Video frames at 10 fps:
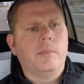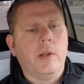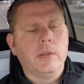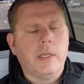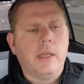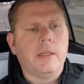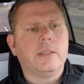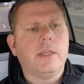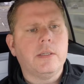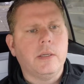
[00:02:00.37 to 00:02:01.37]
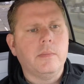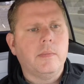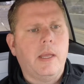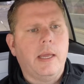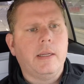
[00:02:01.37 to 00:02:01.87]
built into the system,
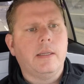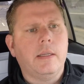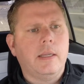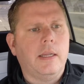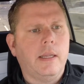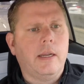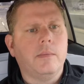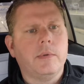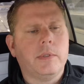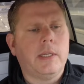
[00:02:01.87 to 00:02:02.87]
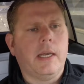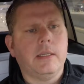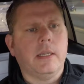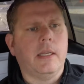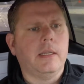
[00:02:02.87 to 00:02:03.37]
and let them set,
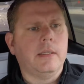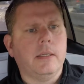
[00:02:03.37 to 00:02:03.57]
and